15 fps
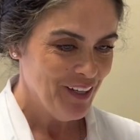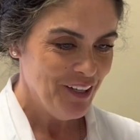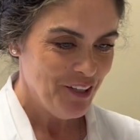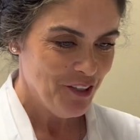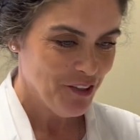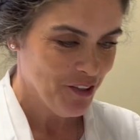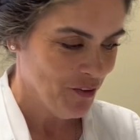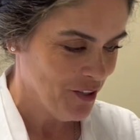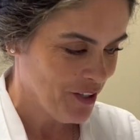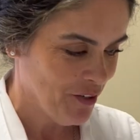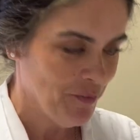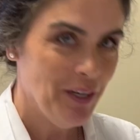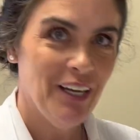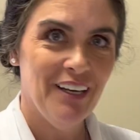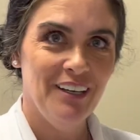you're going to go
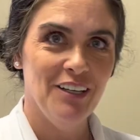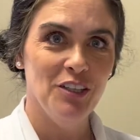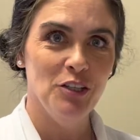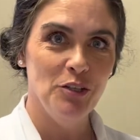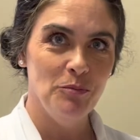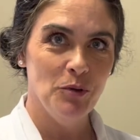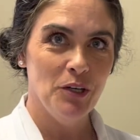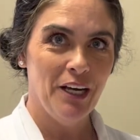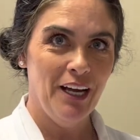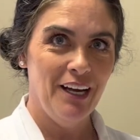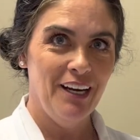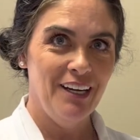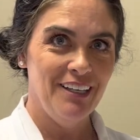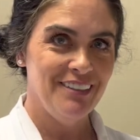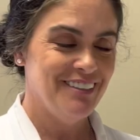ahead and
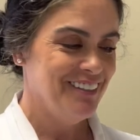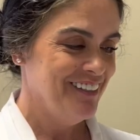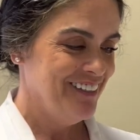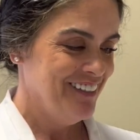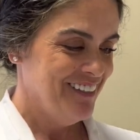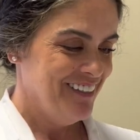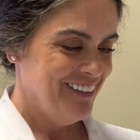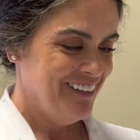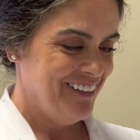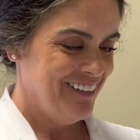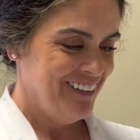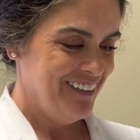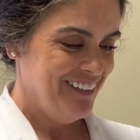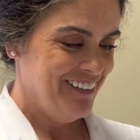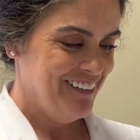lubricate
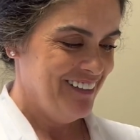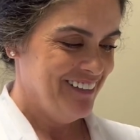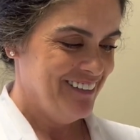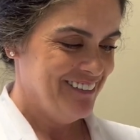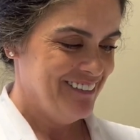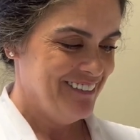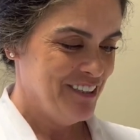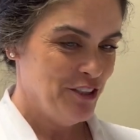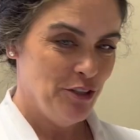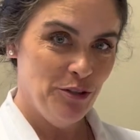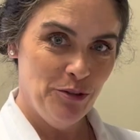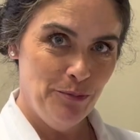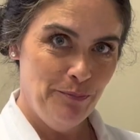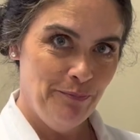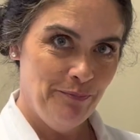the
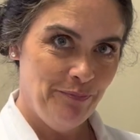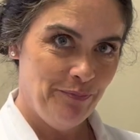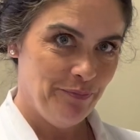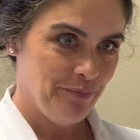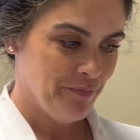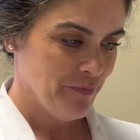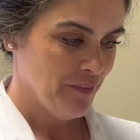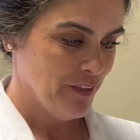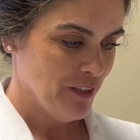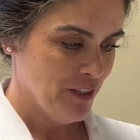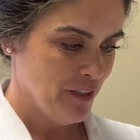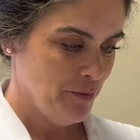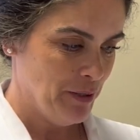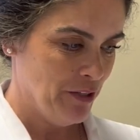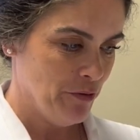tube
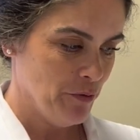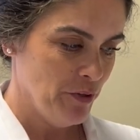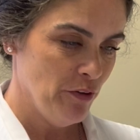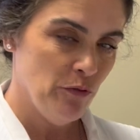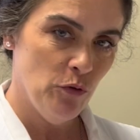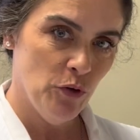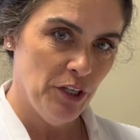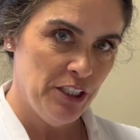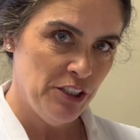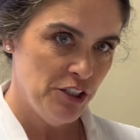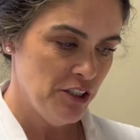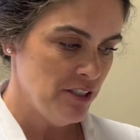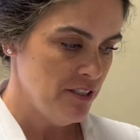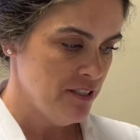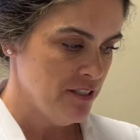about 3 or 4
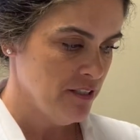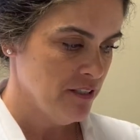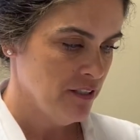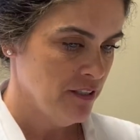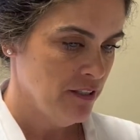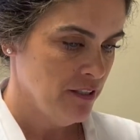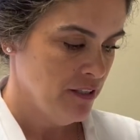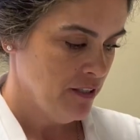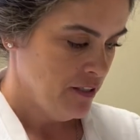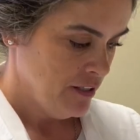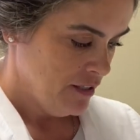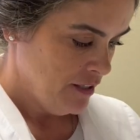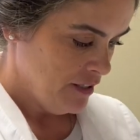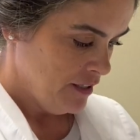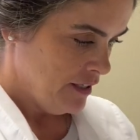inches,
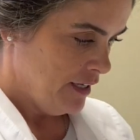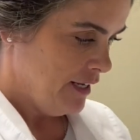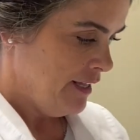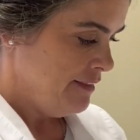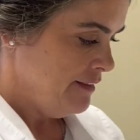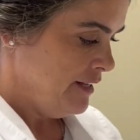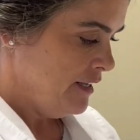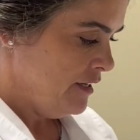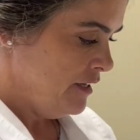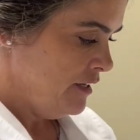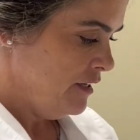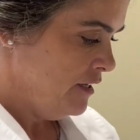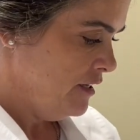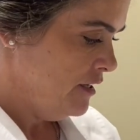and then